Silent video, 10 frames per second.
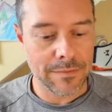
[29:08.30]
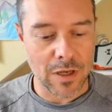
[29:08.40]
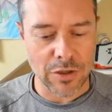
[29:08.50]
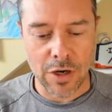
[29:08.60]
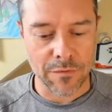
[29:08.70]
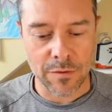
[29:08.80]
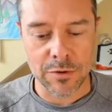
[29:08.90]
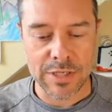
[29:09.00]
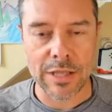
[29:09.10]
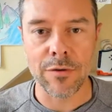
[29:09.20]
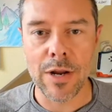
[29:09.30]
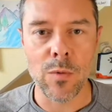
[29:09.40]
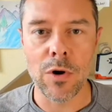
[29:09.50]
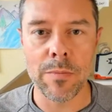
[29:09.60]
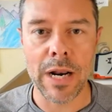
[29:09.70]
uncomfortable is not the
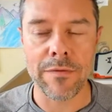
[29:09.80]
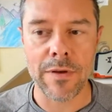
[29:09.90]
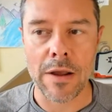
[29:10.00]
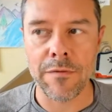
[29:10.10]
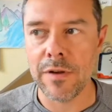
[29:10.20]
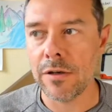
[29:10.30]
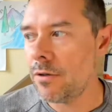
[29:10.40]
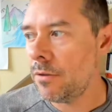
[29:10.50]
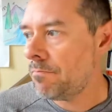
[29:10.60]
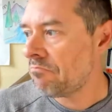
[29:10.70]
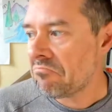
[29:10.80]
right word, but I feel